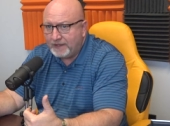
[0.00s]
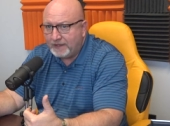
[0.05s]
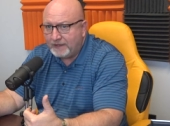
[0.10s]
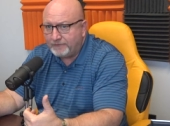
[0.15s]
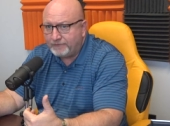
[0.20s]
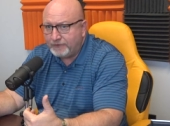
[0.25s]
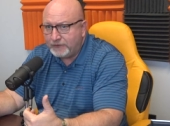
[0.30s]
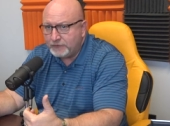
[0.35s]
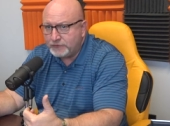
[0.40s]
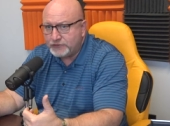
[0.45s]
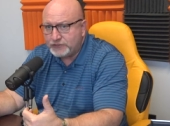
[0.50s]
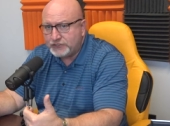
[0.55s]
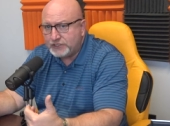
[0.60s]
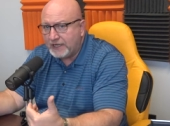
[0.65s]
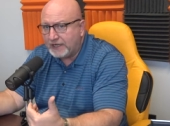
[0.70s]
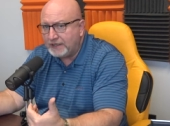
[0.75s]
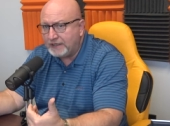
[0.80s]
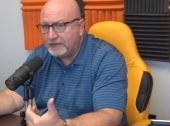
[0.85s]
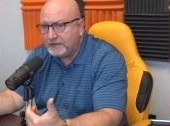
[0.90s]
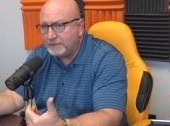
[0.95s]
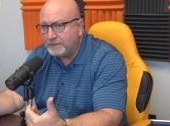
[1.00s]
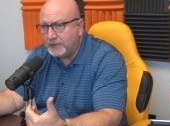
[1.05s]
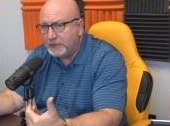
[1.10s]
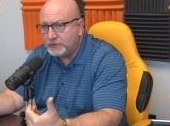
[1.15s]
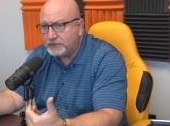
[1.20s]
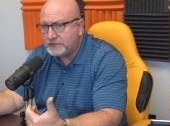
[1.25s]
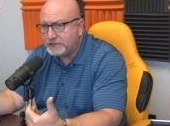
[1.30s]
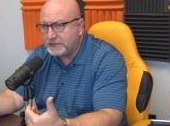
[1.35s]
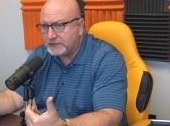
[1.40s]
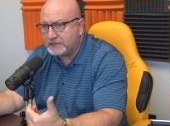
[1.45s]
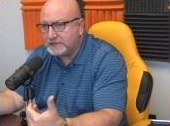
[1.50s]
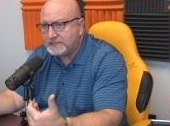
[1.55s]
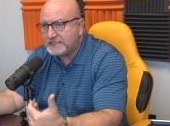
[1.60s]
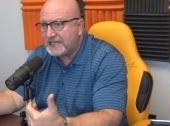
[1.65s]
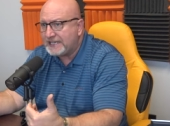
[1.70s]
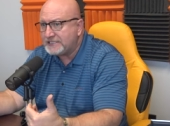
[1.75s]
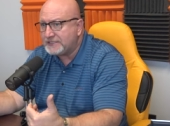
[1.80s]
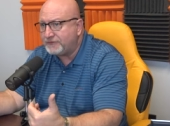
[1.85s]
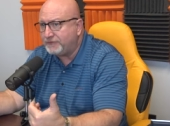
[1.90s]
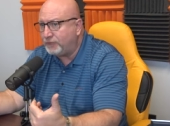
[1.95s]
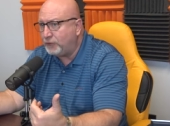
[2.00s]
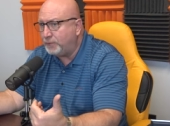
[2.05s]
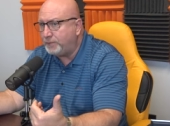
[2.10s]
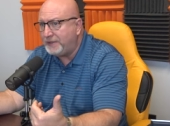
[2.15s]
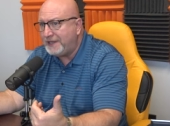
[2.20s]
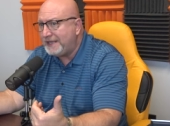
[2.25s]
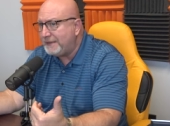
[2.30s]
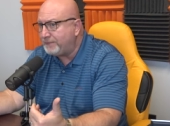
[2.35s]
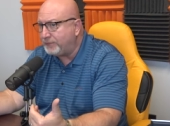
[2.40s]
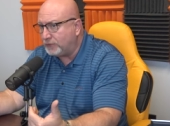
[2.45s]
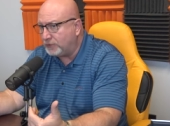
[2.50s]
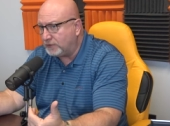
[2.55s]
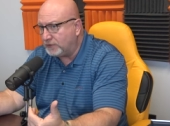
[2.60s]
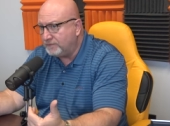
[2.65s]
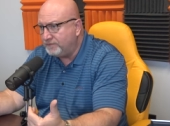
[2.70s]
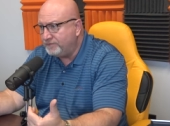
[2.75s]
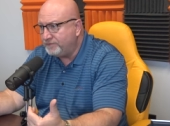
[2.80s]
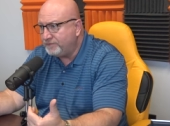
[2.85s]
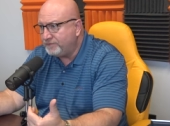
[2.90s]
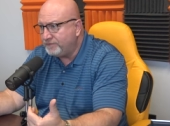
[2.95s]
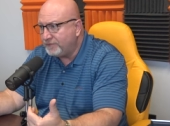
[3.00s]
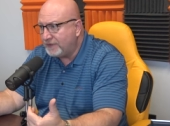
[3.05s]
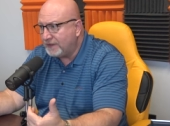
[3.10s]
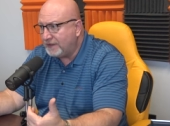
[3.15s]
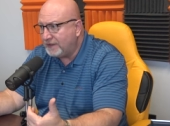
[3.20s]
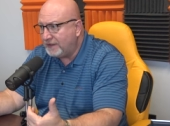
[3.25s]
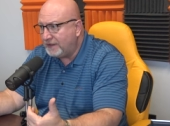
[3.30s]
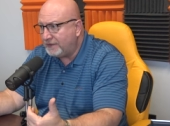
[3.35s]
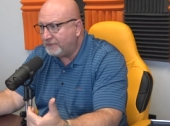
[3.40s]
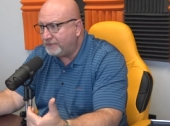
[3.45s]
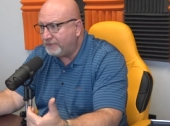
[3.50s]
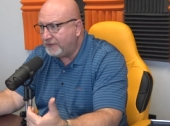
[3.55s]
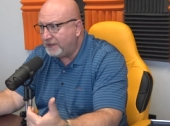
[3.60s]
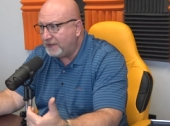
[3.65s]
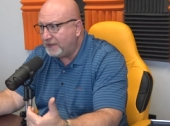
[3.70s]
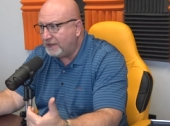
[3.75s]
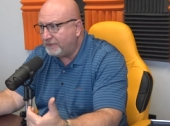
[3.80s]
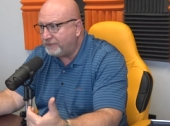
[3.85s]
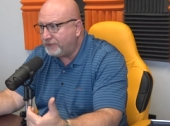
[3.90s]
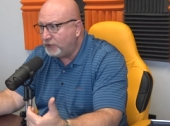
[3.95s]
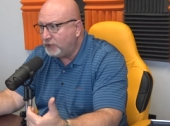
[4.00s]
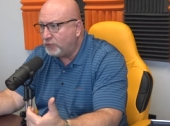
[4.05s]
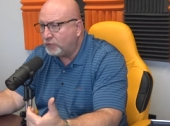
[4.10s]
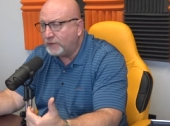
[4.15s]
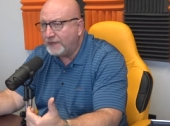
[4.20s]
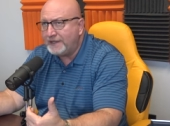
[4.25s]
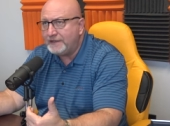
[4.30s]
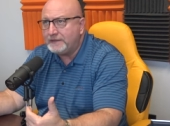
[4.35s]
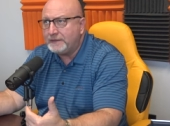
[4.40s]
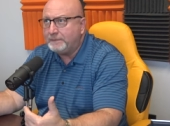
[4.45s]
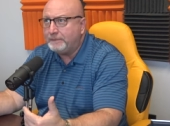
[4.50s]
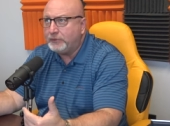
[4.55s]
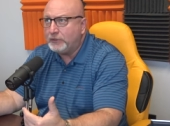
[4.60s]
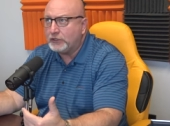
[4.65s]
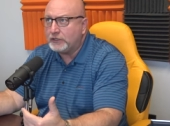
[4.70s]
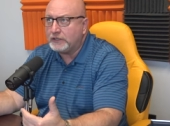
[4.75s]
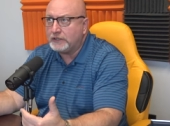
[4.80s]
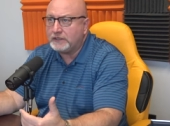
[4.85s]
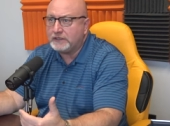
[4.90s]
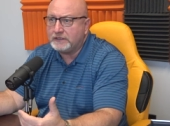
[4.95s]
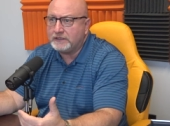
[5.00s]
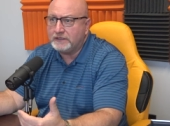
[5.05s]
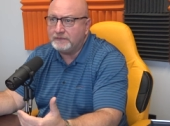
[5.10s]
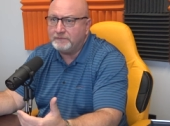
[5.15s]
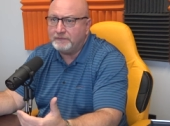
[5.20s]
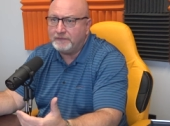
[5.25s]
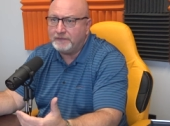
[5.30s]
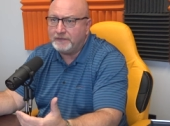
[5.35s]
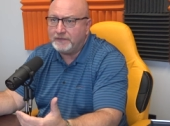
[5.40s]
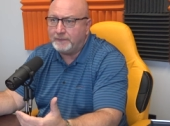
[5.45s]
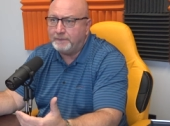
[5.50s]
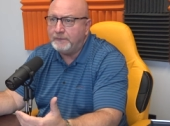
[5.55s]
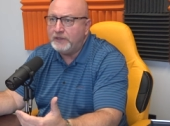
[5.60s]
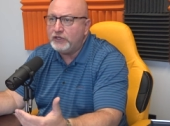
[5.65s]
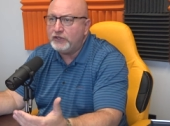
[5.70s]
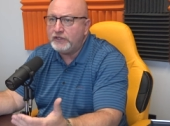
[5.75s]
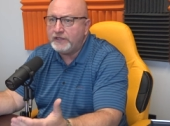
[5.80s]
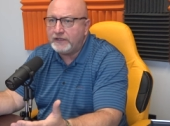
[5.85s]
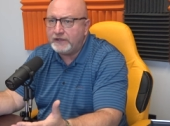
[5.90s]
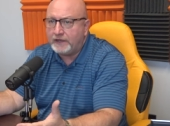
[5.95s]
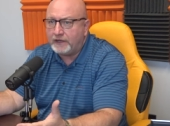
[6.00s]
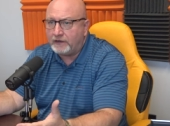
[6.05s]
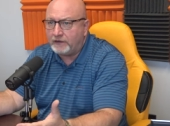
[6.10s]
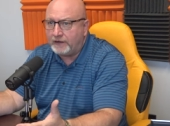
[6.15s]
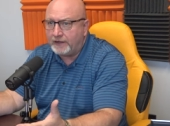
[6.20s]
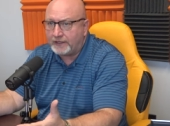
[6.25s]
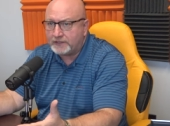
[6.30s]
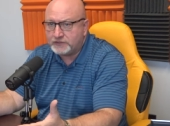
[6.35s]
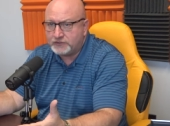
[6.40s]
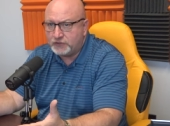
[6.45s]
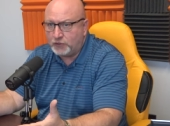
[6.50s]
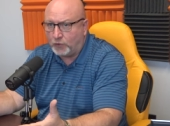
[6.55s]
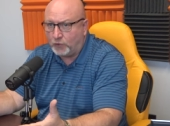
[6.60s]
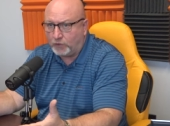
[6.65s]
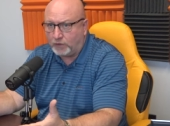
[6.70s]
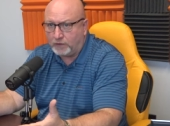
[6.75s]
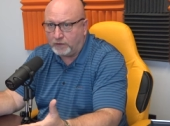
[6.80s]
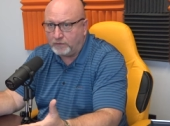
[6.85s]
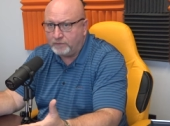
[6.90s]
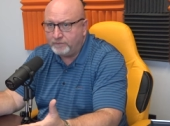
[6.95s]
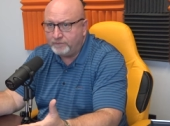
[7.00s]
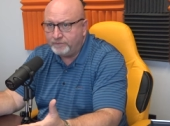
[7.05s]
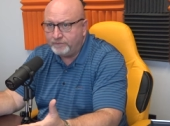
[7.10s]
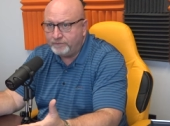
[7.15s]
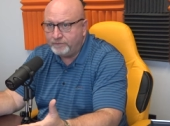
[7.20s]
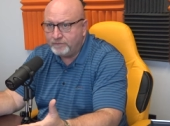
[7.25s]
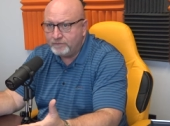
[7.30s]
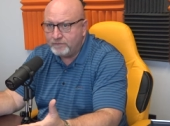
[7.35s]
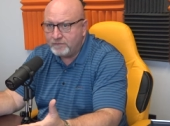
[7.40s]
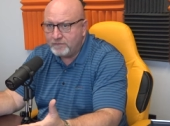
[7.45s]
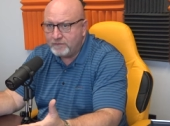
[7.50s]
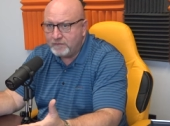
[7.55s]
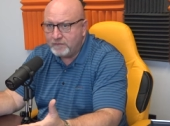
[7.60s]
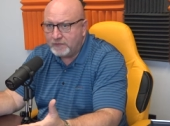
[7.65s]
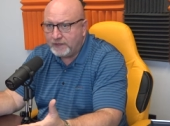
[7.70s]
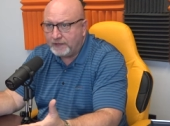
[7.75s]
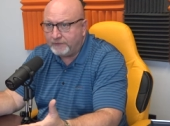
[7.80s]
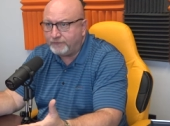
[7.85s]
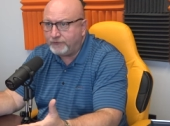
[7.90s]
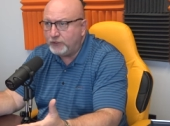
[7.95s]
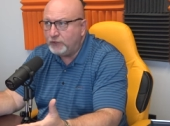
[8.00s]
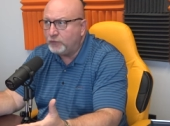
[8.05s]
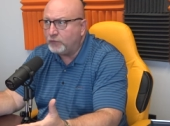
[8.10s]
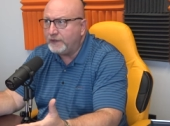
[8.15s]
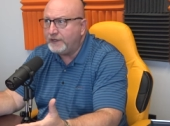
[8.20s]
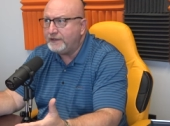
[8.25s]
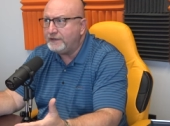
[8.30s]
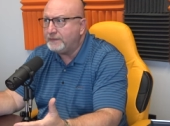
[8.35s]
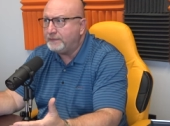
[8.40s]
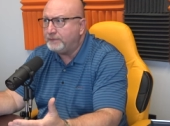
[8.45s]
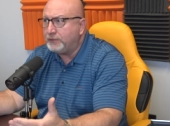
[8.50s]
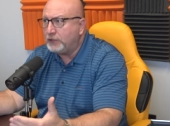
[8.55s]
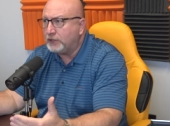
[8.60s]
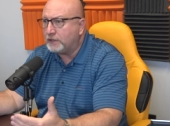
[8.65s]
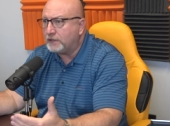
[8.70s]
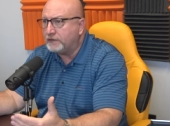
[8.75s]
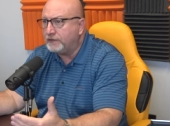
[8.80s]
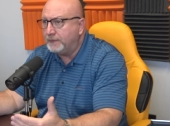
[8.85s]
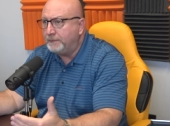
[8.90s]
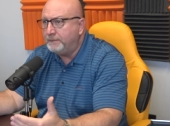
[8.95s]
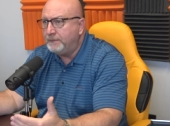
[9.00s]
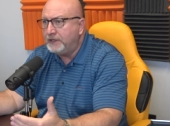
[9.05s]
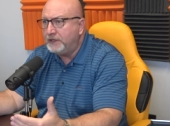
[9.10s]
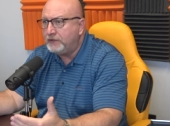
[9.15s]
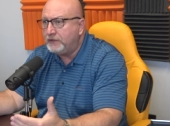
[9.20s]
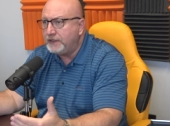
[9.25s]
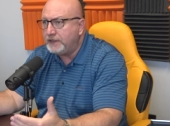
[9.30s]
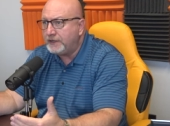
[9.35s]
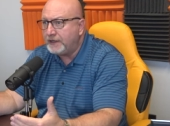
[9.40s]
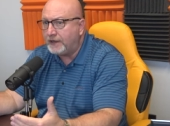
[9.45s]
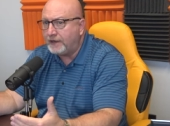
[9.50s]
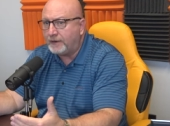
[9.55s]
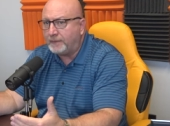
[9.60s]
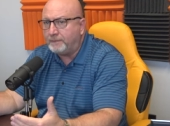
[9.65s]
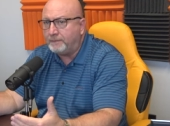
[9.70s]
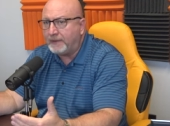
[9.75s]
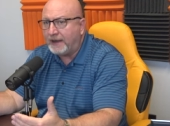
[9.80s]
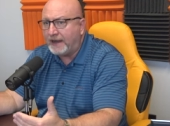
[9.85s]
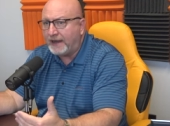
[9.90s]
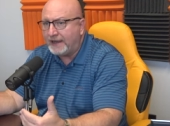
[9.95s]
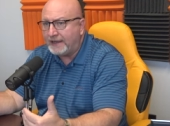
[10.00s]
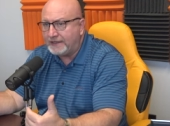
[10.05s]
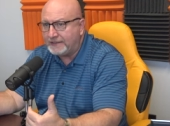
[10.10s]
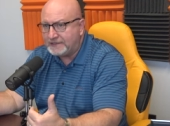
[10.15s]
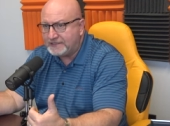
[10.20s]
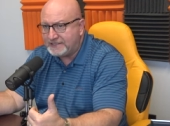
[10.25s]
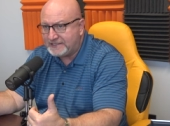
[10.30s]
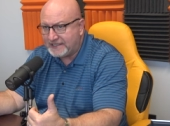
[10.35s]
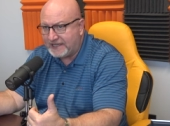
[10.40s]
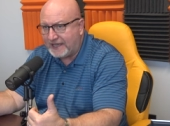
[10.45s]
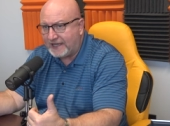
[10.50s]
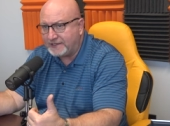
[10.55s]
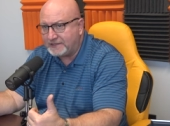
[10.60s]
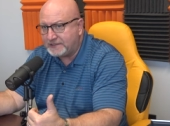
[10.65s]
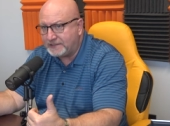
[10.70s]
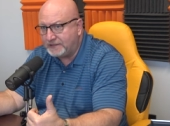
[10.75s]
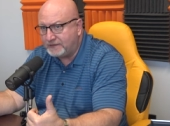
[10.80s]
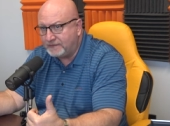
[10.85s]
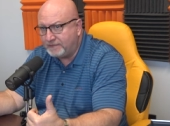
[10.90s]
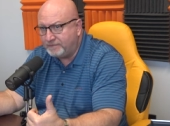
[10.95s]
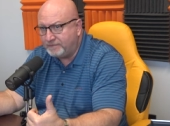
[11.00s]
If you study the most successful people, if if you read the book the Millionaire Next Door. If you read the book The Millionaire Mindset,